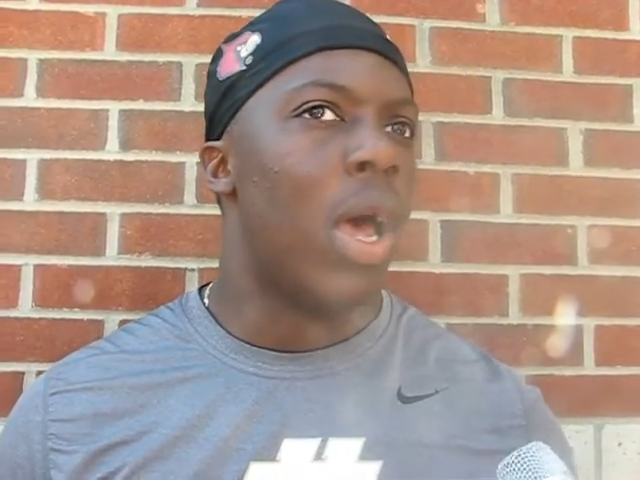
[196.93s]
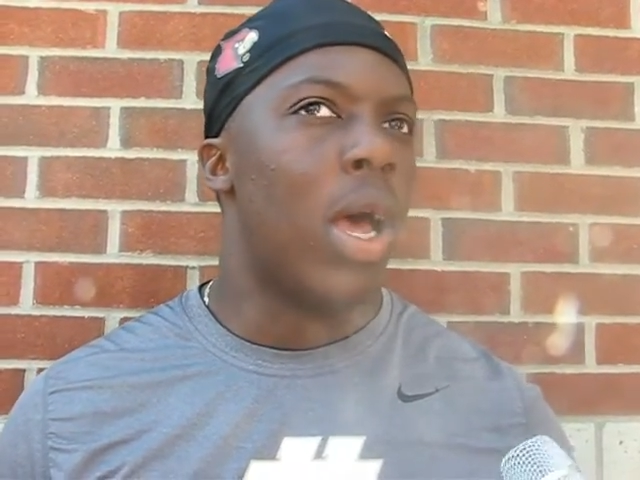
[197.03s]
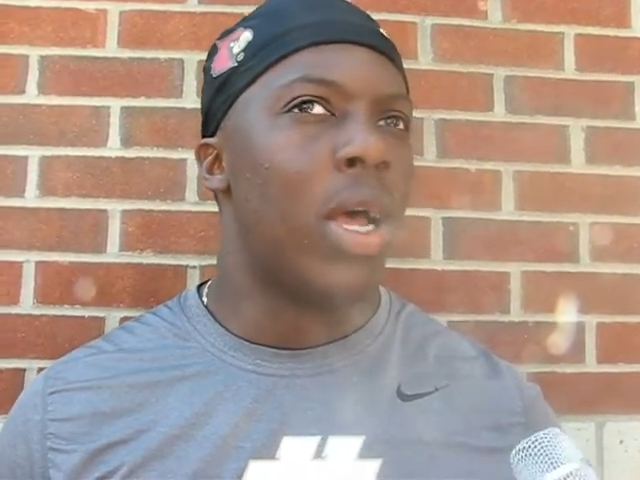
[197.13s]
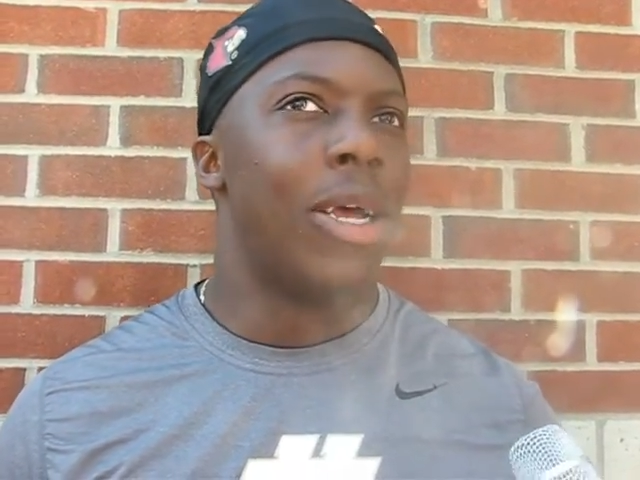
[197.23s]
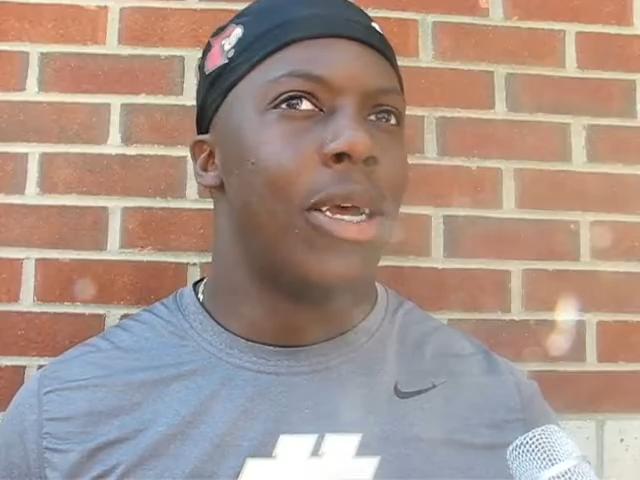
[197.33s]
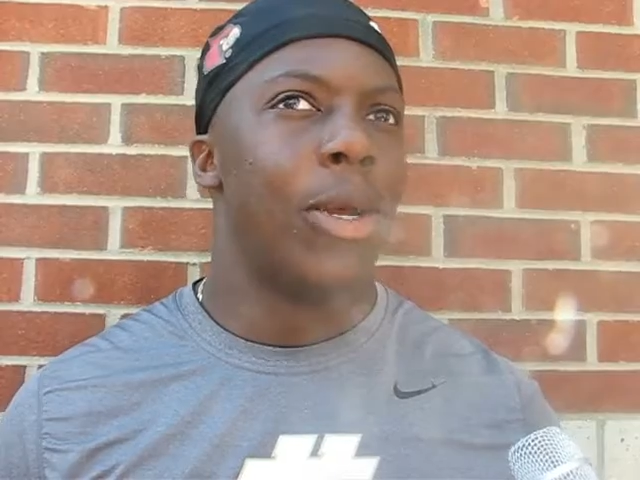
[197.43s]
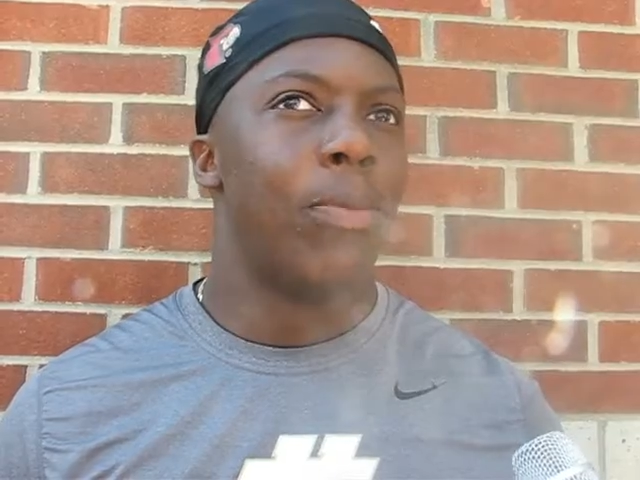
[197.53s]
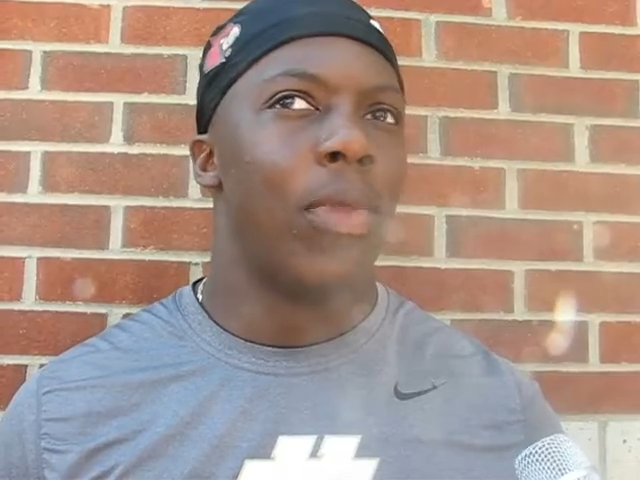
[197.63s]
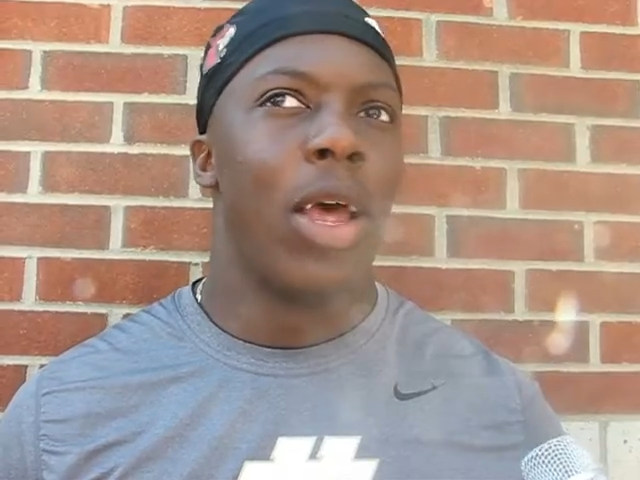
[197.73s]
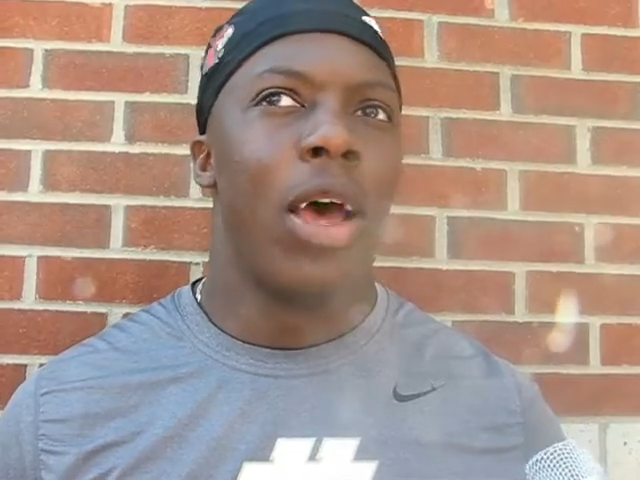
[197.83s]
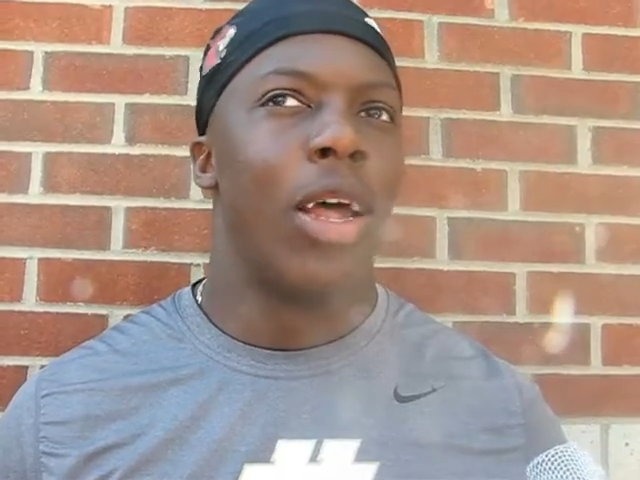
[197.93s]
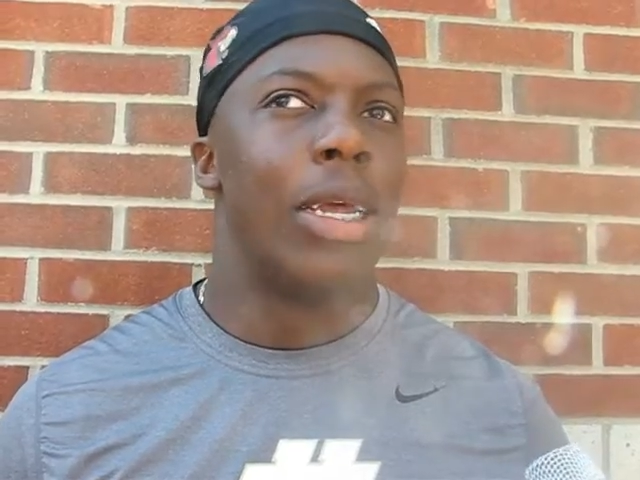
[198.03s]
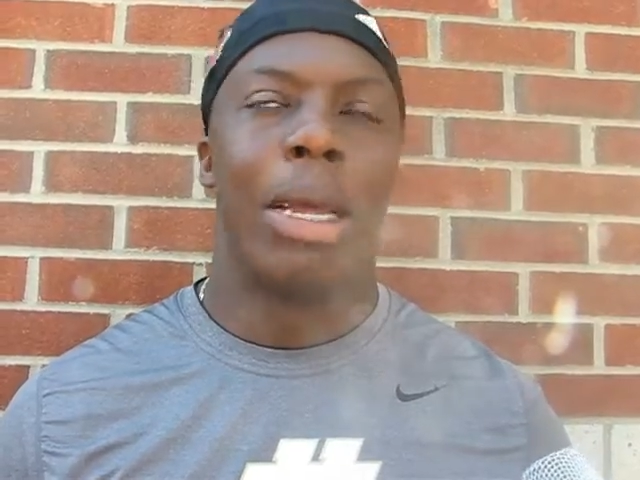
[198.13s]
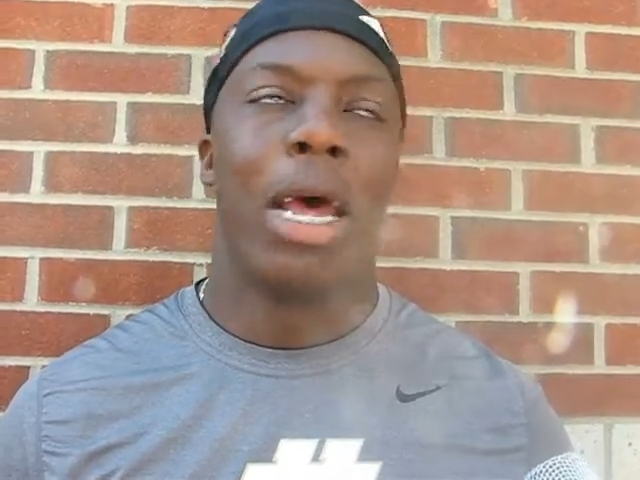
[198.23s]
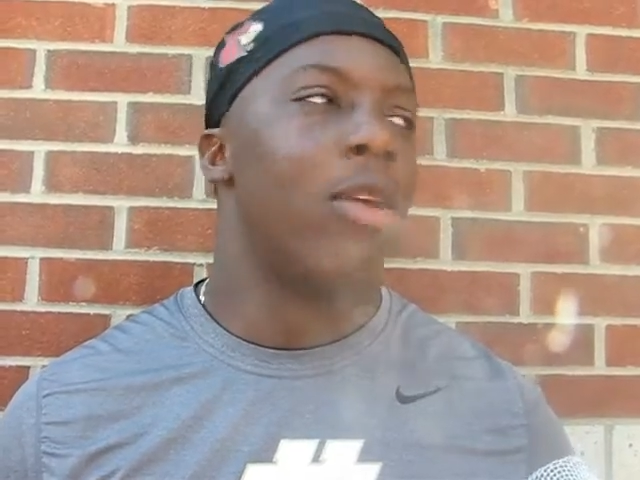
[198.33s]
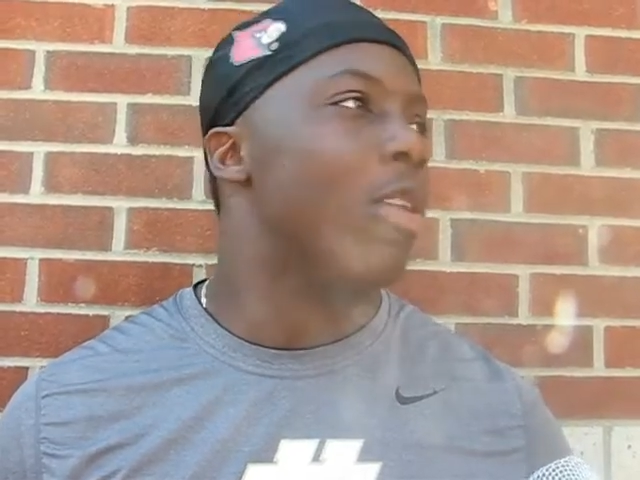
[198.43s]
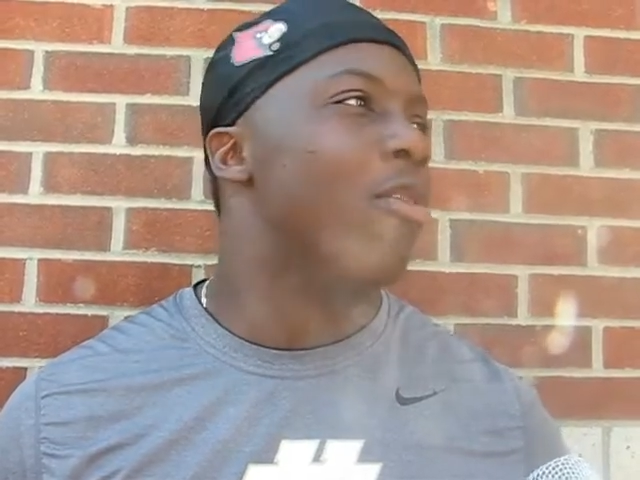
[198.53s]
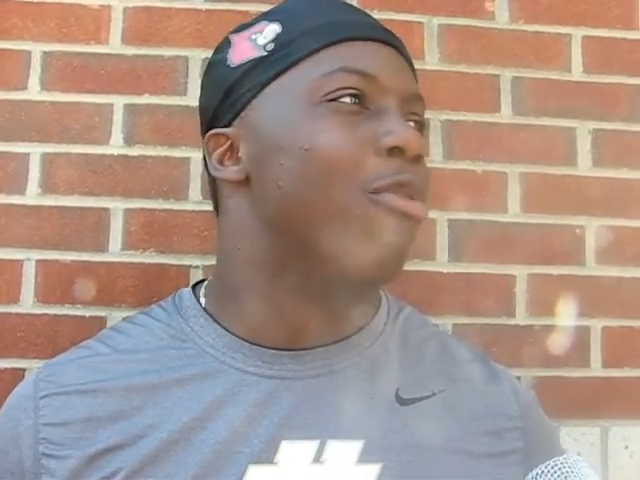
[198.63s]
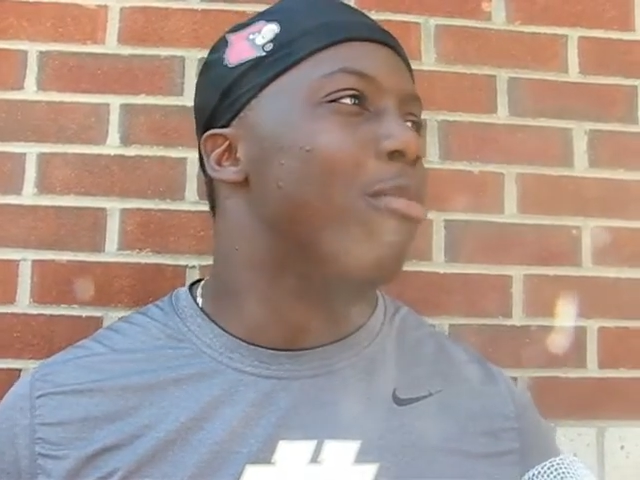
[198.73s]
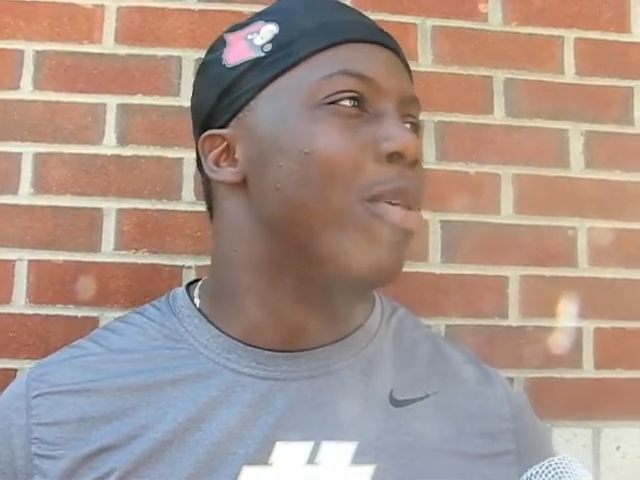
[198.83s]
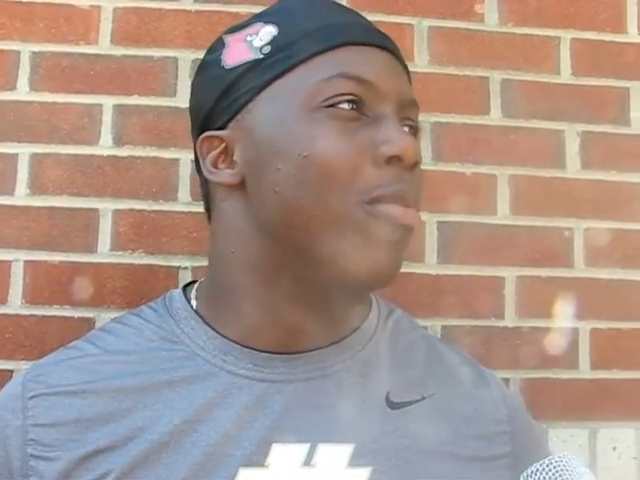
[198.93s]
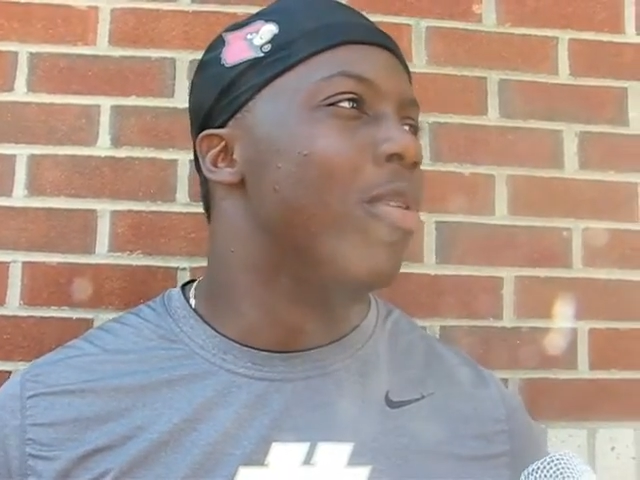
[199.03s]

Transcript: I don't even remember.